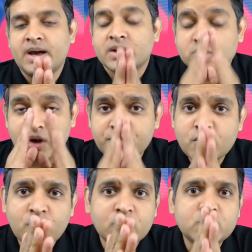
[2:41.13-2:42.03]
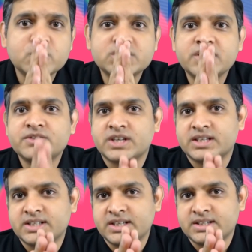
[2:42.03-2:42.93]
So if you want to achieve
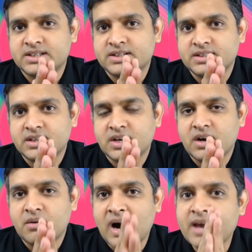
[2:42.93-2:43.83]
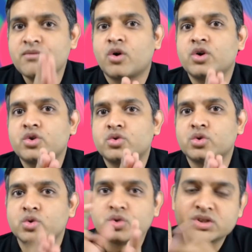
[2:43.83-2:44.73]
success, I want you
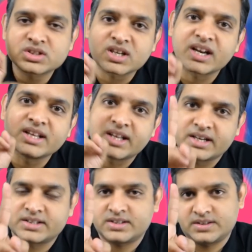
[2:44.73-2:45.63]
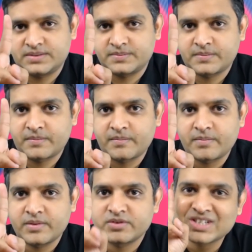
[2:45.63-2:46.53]
to do three things.
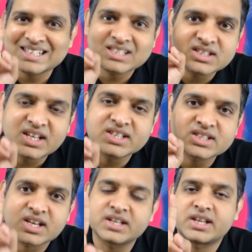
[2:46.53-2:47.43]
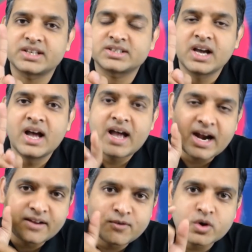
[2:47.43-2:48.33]
Just these three things.
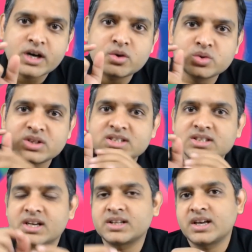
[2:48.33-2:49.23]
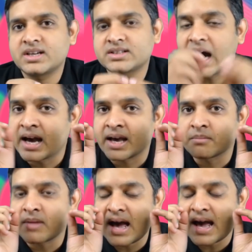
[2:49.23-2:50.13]
And if you can do these three things, I
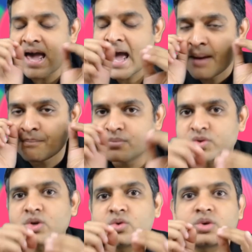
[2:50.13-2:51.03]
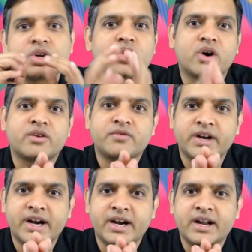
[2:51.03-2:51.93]
am absolutely
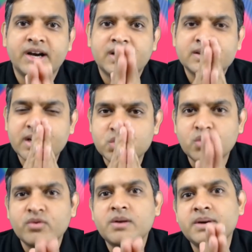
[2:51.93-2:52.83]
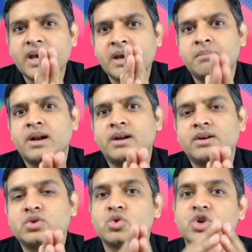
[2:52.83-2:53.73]
confident that you will be able
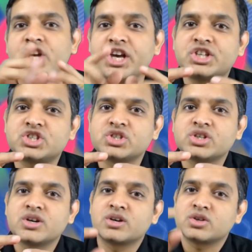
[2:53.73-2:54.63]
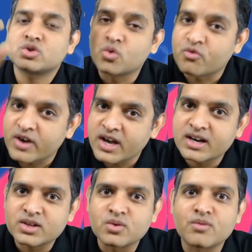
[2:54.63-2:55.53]
to reach to
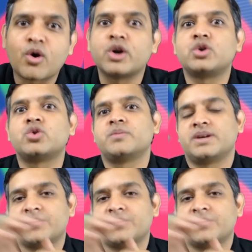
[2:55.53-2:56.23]
where you want to be.